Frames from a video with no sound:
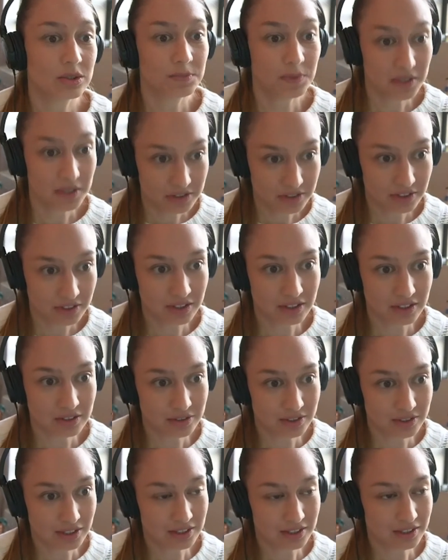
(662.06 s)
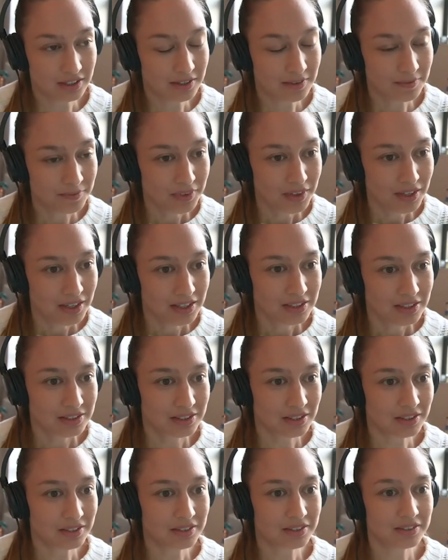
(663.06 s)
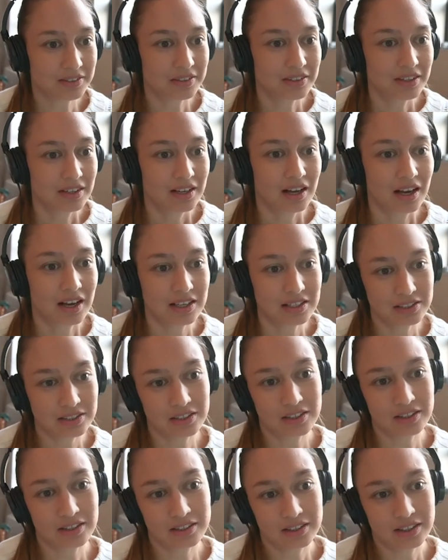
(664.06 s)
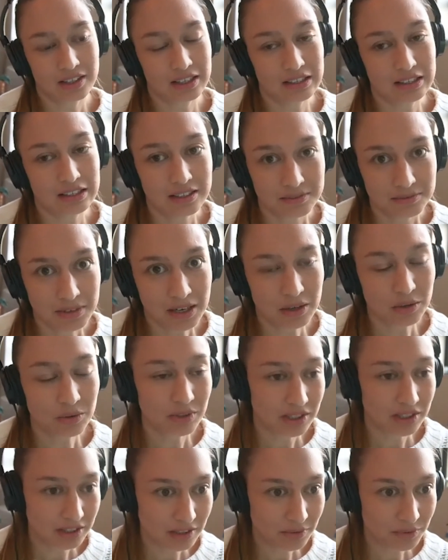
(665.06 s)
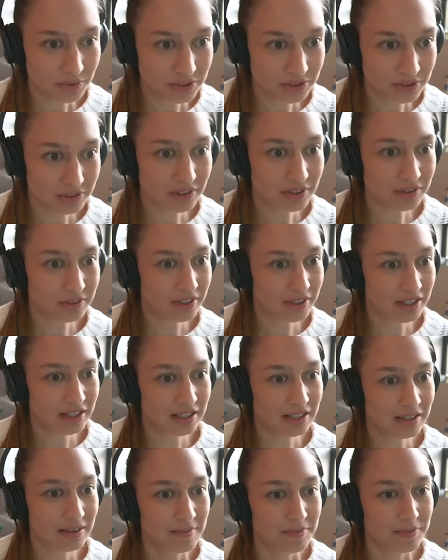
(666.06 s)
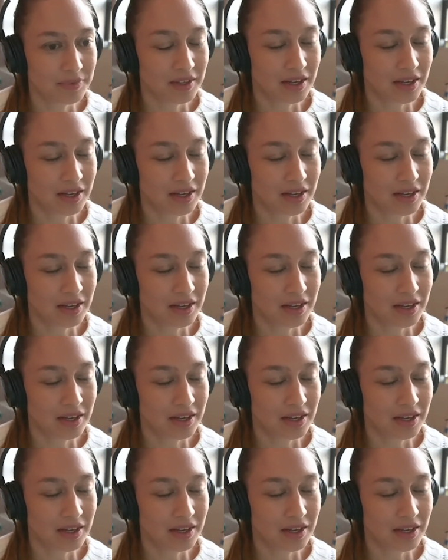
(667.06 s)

sponsor the newsletter. So I saw like how quickly it was growing,